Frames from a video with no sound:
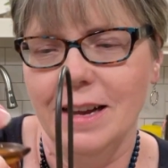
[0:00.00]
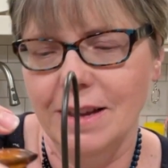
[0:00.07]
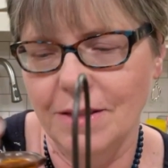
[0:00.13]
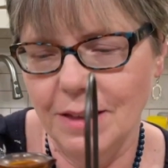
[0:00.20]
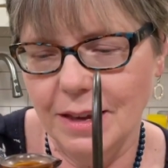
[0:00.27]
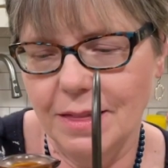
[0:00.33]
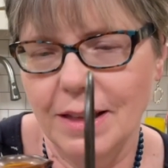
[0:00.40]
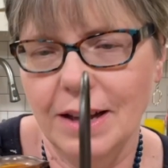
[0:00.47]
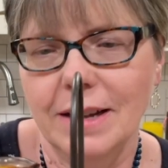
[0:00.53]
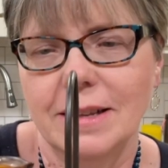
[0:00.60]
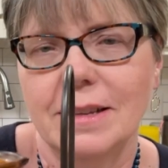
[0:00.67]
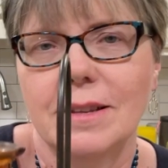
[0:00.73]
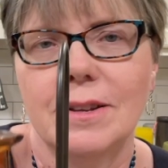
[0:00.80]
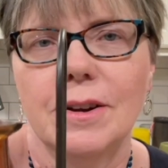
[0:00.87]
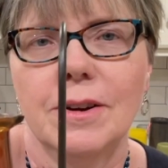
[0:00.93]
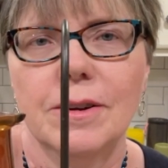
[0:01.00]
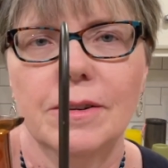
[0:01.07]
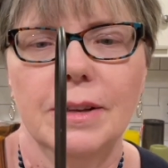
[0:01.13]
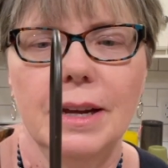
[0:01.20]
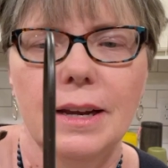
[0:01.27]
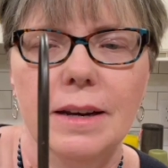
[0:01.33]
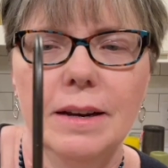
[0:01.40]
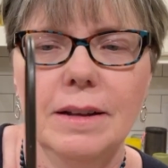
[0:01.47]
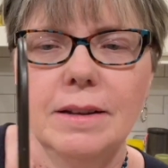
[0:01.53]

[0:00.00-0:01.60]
I think that's darling.